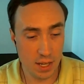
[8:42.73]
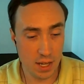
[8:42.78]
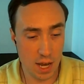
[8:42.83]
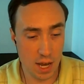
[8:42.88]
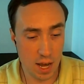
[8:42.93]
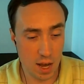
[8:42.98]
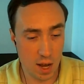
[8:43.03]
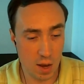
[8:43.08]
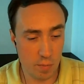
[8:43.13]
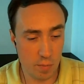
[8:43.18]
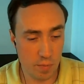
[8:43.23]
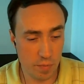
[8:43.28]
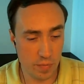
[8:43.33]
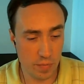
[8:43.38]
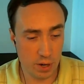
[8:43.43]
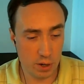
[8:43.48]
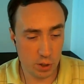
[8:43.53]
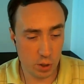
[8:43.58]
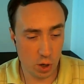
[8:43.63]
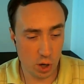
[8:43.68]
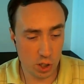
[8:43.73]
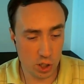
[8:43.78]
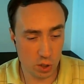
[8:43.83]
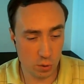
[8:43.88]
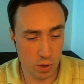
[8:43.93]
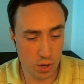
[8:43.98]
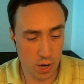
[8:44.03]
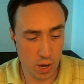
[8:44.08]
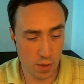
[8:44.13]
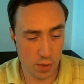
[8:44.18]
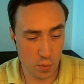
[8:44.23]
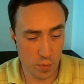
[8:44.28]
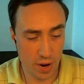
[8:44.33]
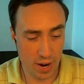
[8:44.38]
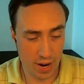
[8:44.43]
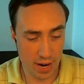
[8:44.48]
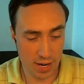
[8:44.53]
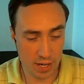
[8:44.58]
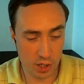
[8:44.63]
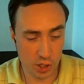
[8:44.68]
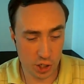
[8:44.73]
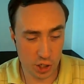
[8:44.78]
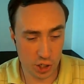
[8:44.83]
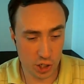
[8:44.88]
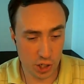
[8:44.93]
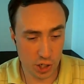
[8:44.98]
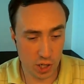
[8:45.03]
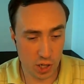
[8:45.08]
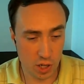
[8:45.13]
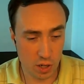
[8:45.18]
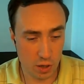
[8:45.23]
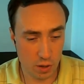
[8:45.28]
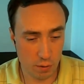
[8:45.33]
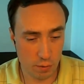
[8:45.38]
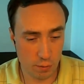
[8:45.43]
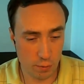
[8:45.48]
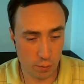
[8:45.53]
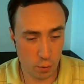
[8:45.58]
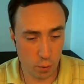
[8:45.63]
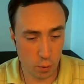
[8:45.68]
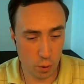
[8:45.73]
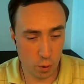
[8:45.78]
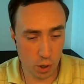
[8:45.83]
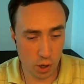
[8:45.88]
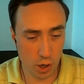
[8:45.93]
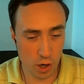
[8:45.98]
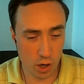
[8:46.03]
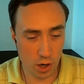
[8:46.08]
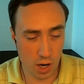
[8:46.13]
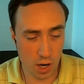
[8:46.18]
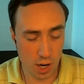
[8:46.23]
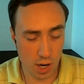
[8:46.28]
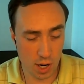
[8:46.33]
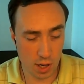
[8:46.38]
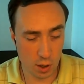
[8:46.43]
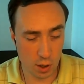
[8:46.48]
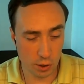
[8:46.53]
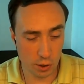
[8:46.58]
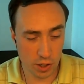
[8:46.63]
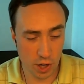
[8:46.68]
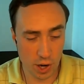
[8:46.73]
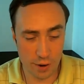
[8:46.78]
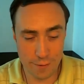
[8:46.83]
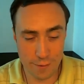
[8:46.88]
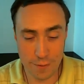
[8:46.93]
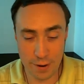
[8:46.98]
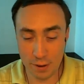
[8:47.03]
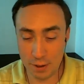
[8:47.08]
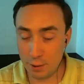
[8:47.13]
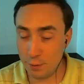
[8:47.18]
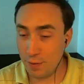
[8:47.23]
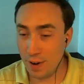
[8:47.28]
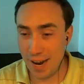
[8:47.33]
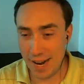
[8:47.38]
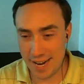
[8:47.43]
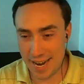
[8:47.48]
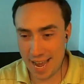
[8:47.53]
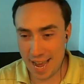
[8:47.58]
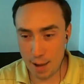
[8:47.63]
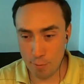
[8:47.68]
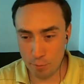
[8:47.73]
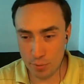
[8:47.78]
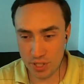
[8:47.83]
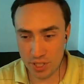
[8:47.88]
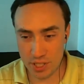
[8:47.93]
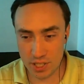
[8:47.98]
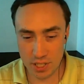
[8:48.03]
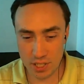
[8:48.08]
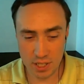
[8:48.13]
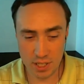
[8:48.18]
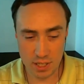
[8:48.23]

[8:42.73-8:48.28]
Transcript: Um, there's also another page for uh, called Unverified Apps